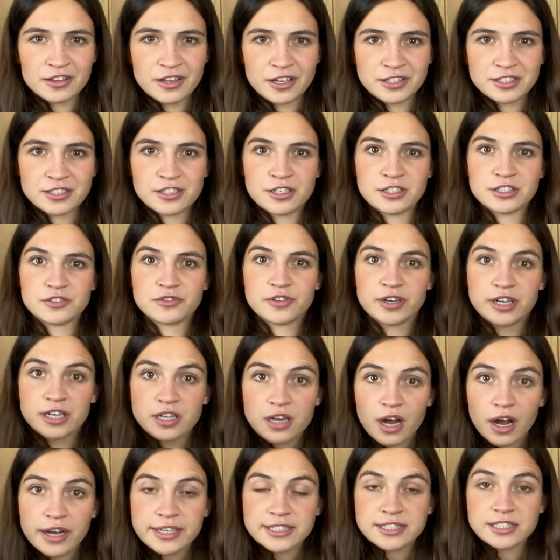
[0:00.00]
those notes for a
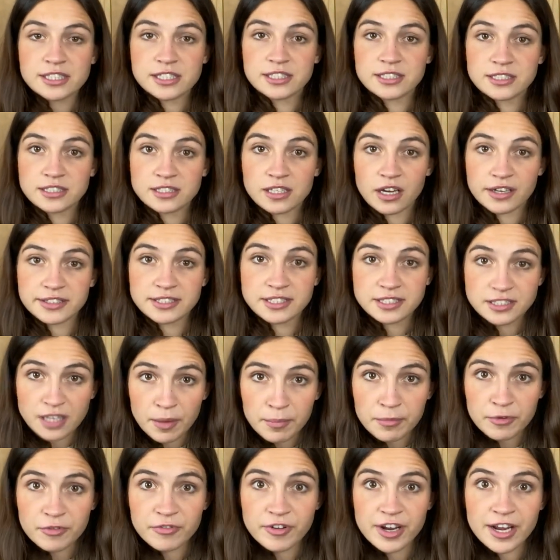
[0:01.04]
nice concise
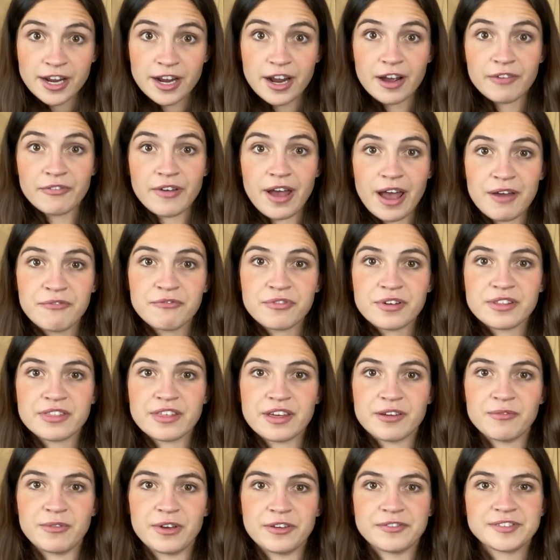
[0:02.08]
summary of
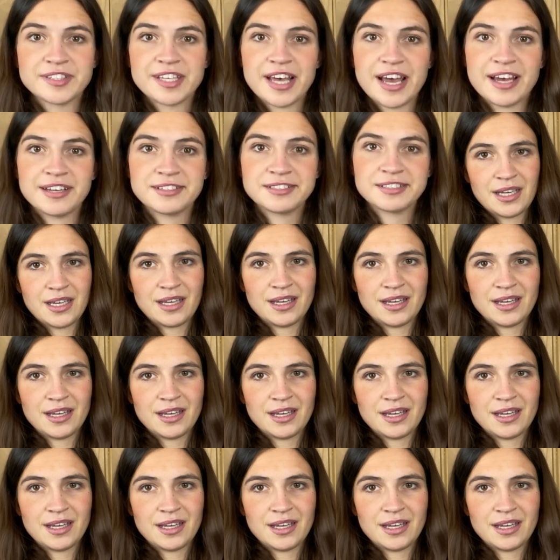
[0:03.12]
everything we've said.